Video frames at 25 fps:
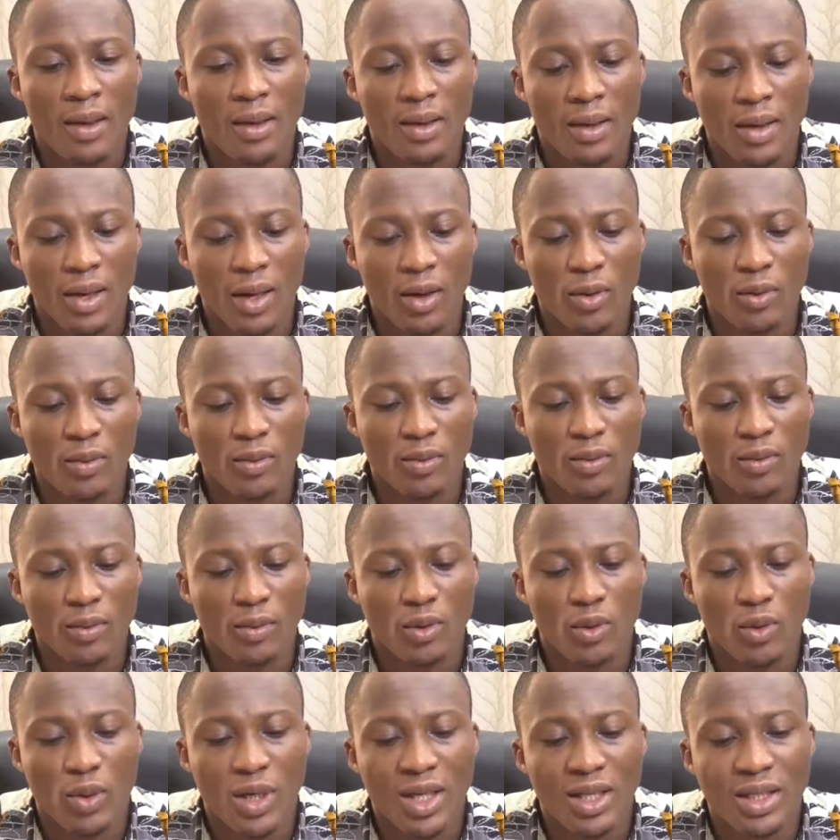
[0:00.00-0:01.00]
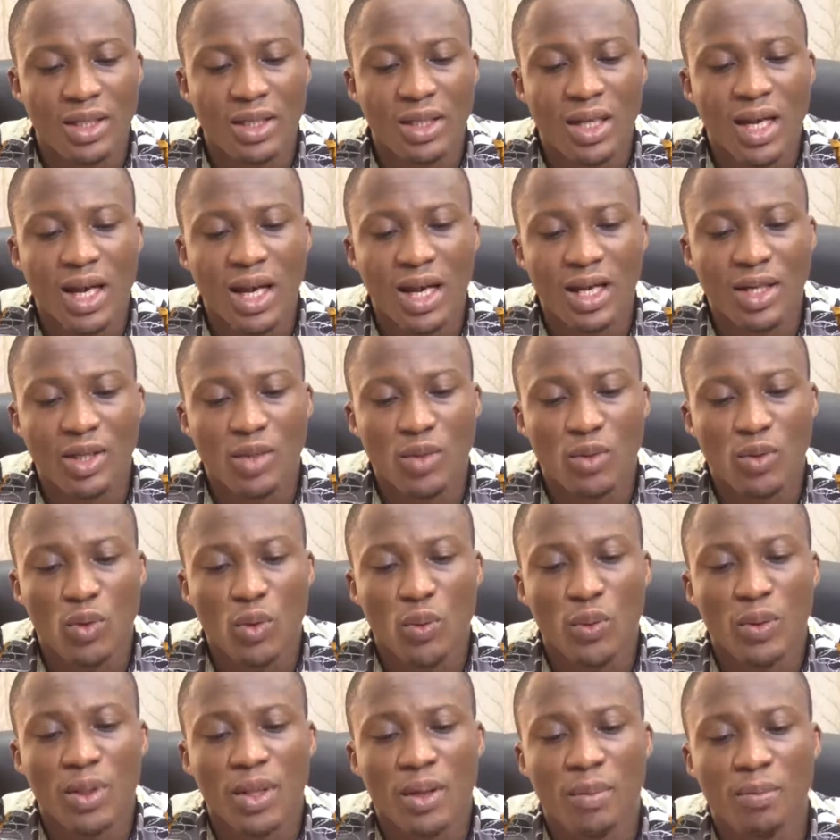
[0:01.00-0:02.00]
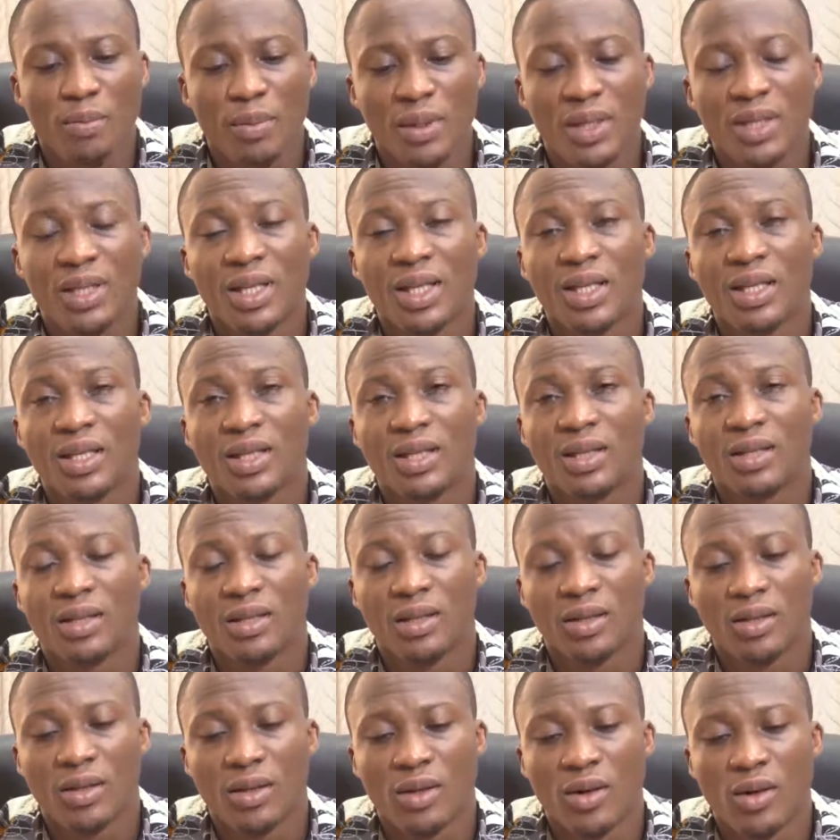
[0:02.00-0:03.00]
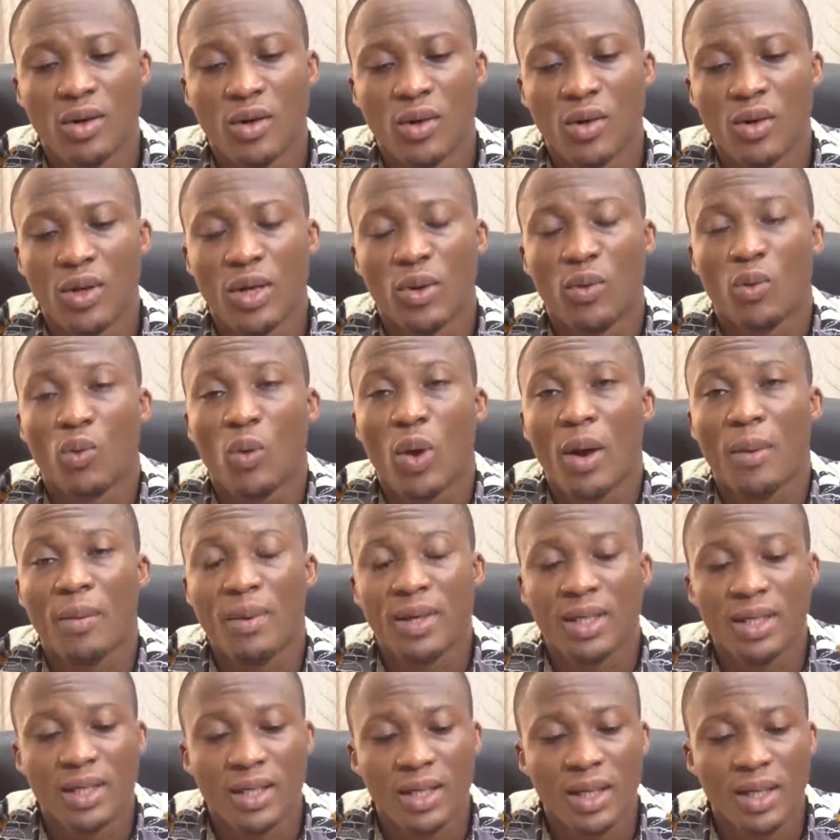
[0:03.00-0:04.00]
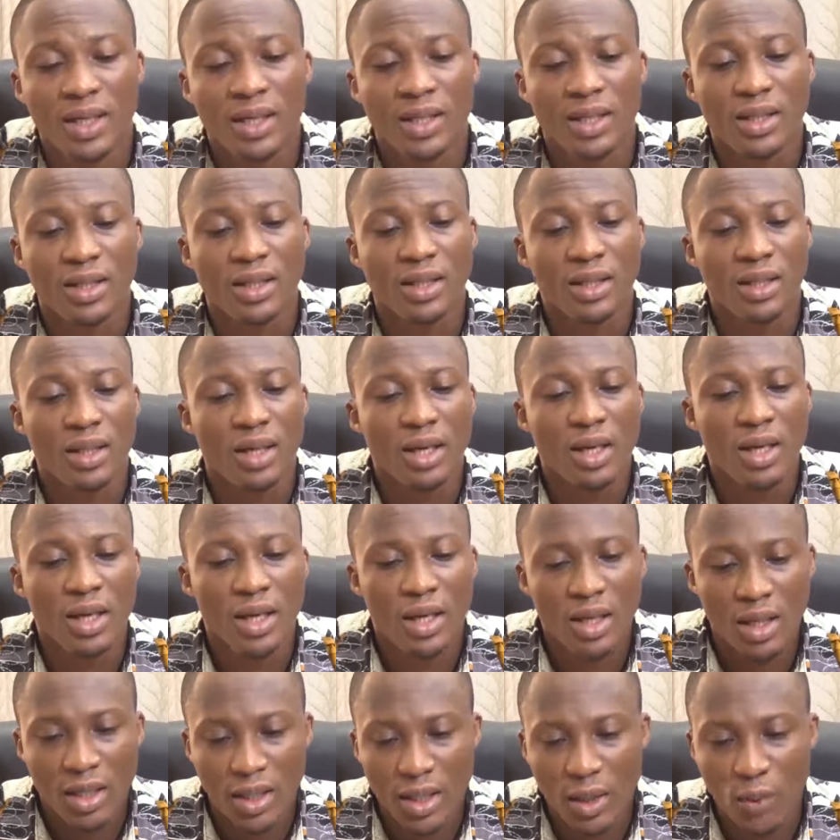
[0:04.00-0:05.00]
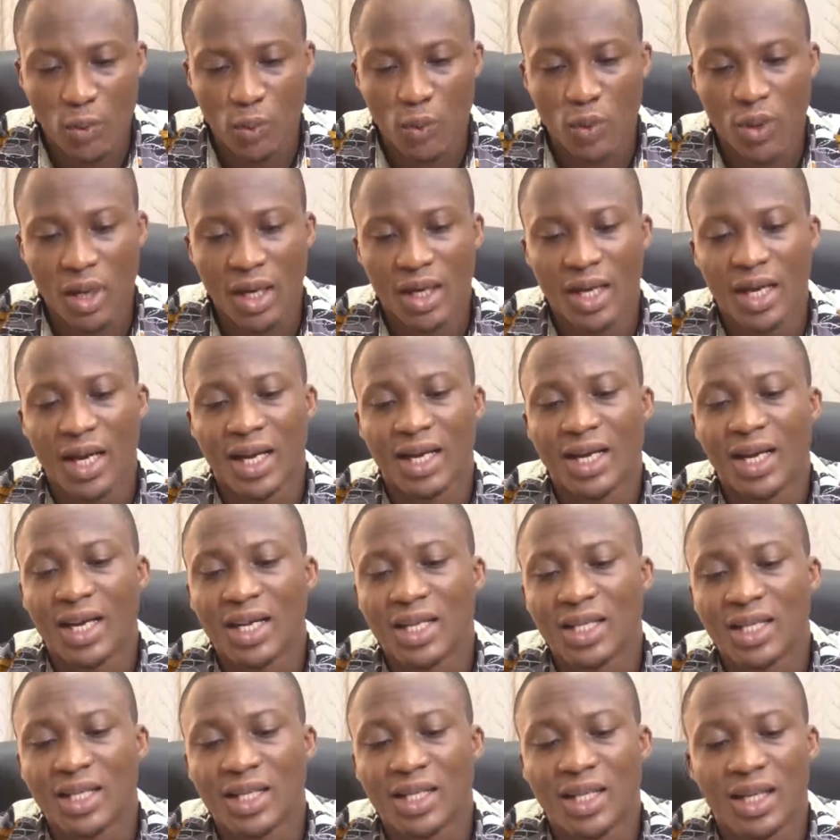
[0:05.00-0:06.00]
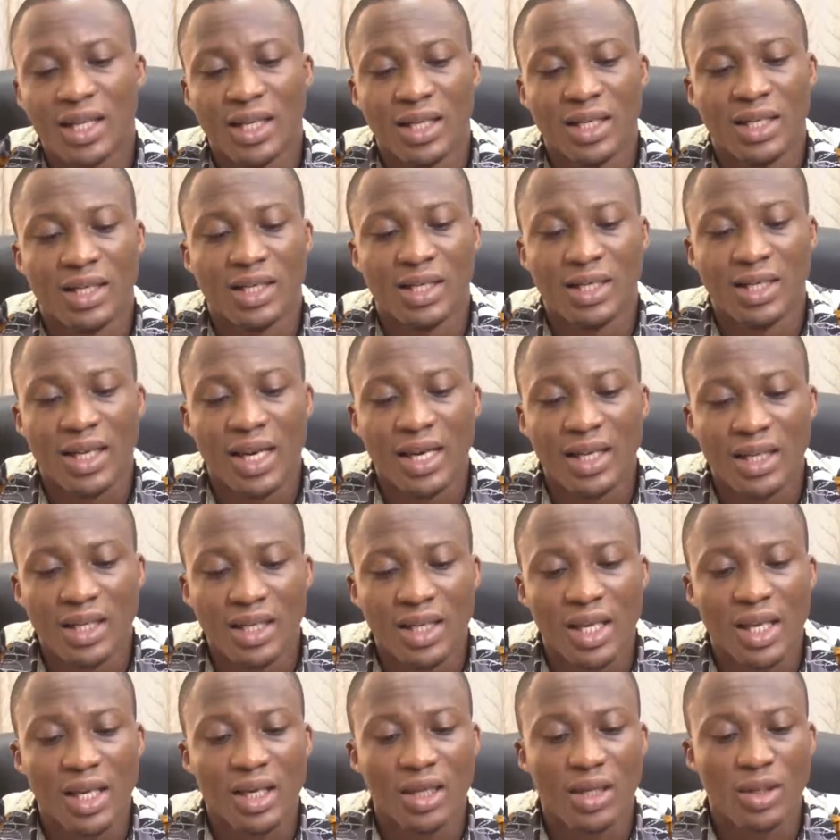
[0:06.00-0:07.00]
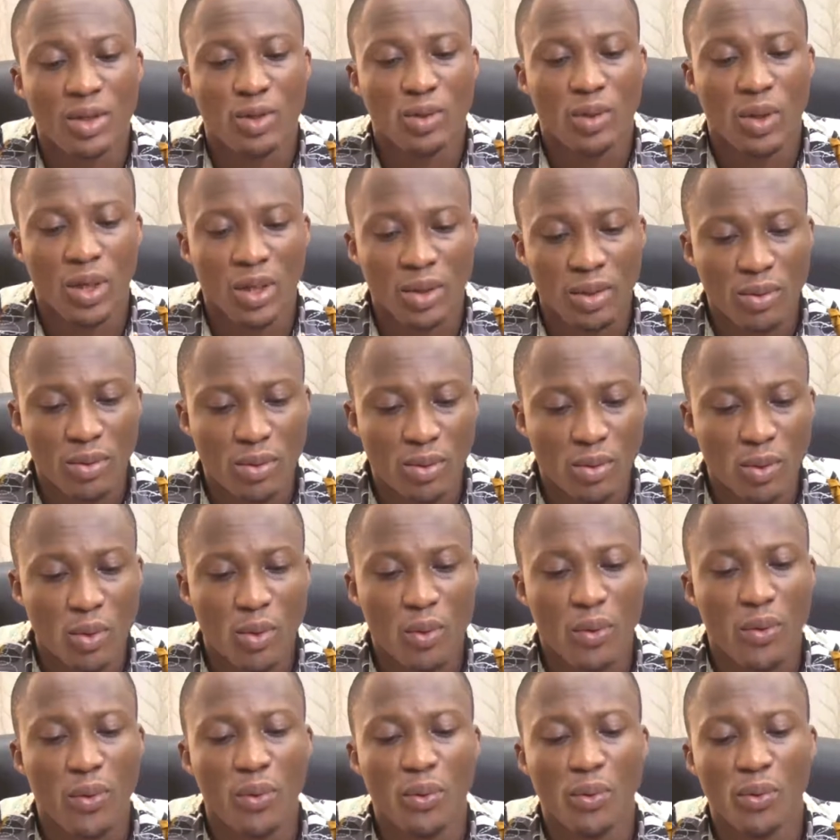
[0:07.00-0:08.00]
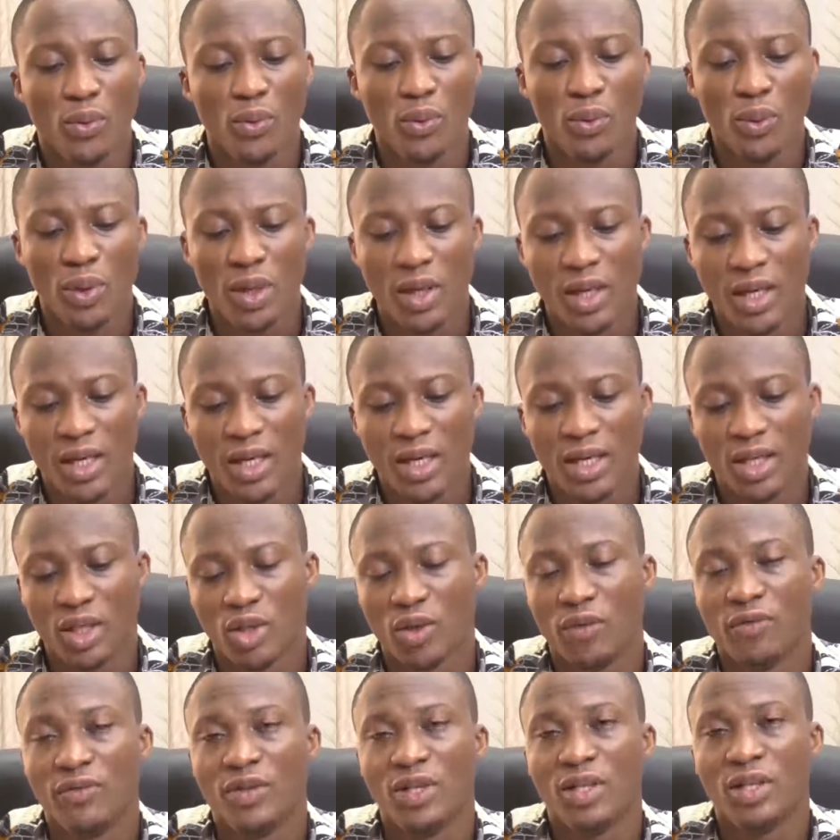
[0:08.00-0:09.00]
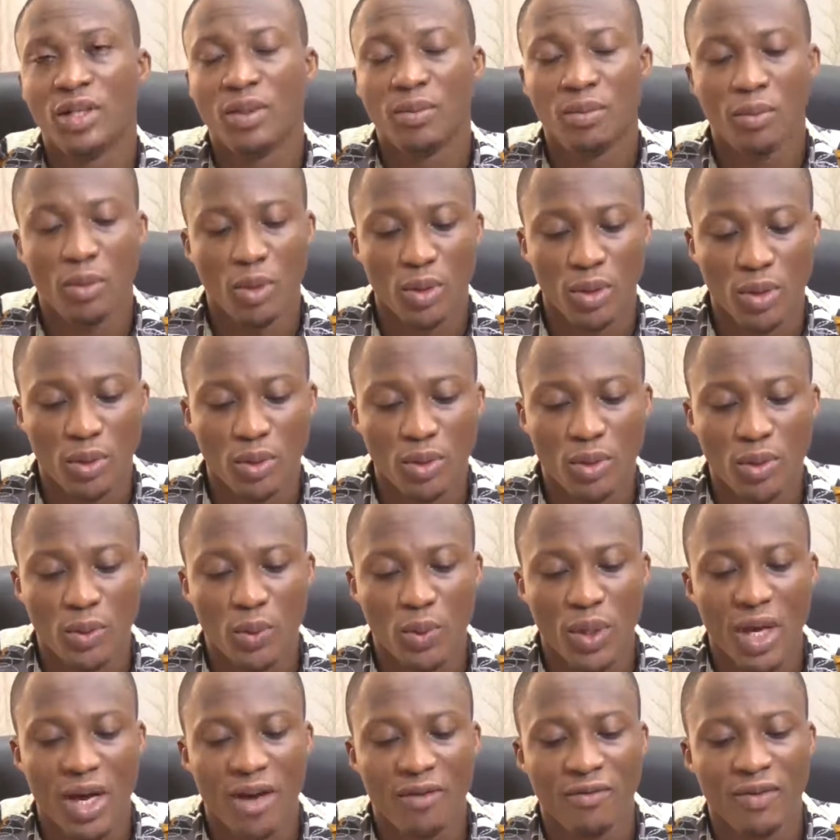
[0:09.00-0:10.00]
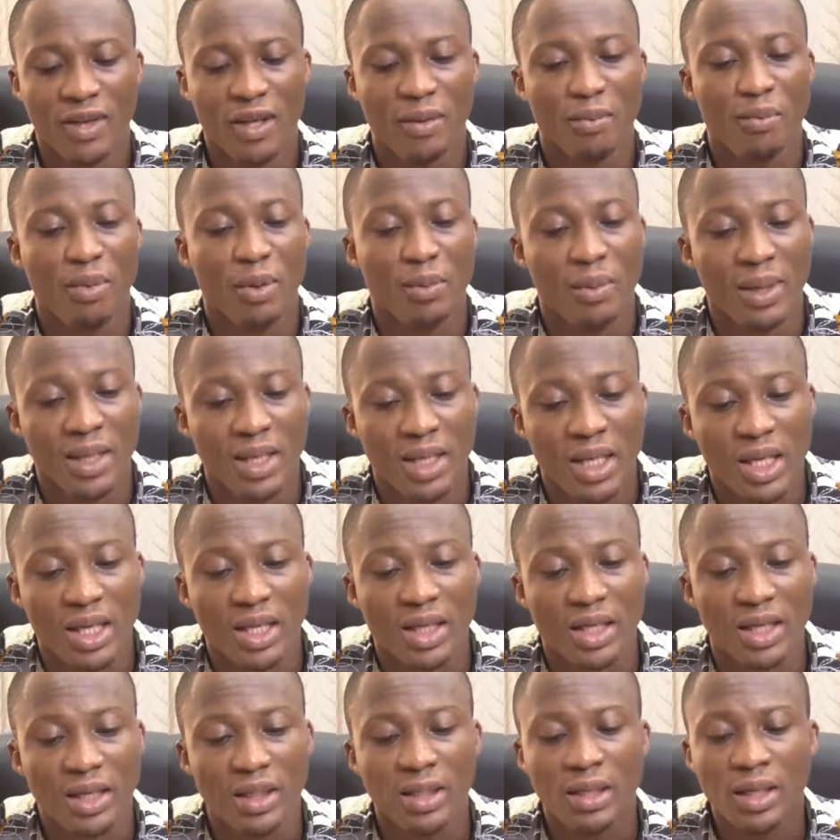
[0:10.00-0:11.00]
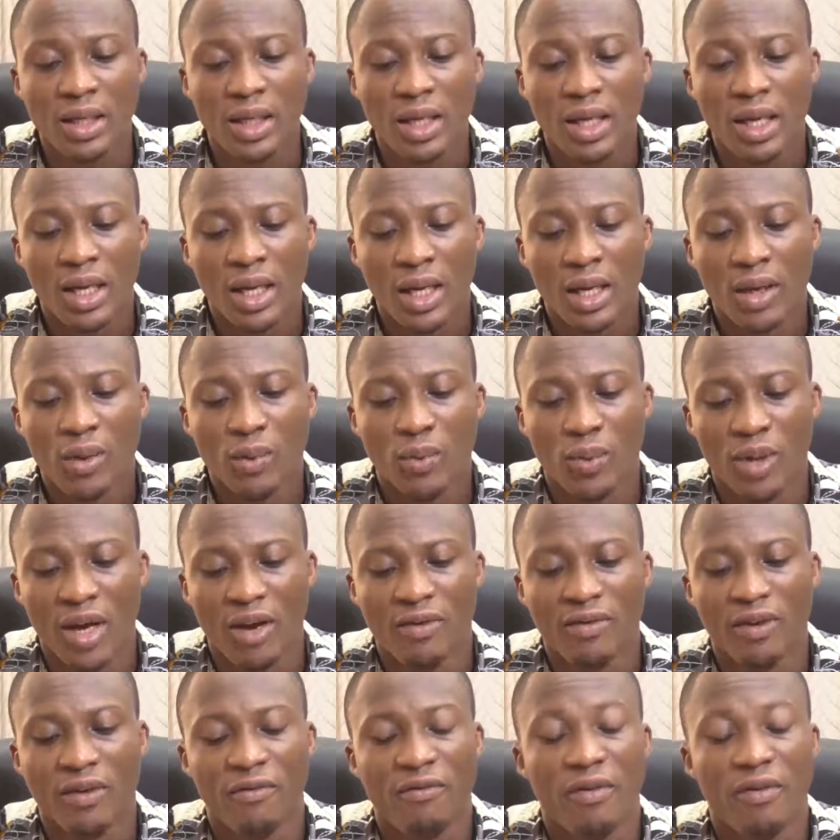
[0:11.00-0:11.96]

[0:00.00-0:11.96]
Now, so that has to do with the business or the requirement stage. Then we look at the analysis and the design stage. You can go through each of these modules. We have the implementation, we have the